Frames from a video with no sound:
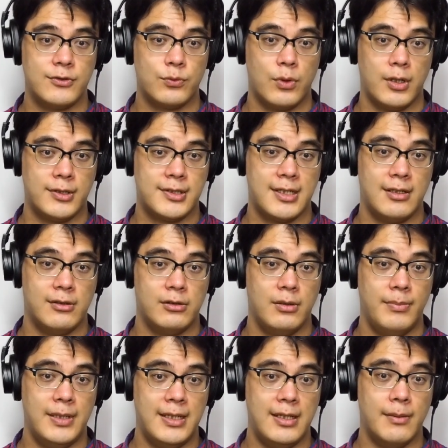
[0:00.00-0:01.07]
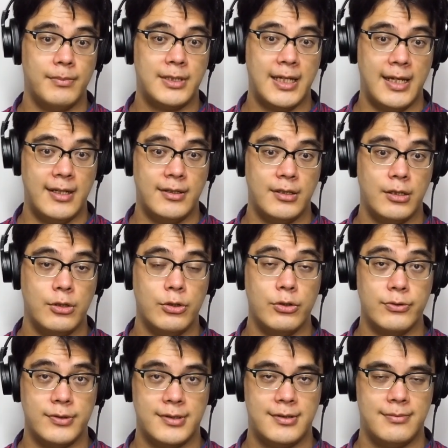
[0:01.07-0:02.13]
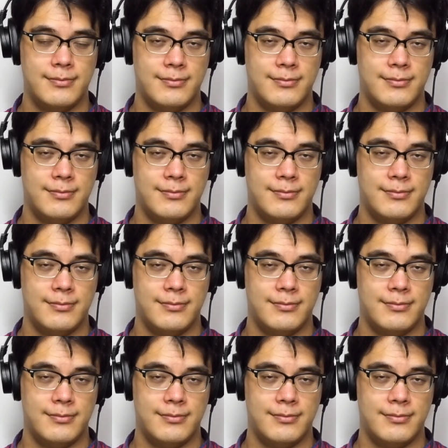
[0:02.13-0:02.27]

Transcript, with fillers: works can only be obtained used.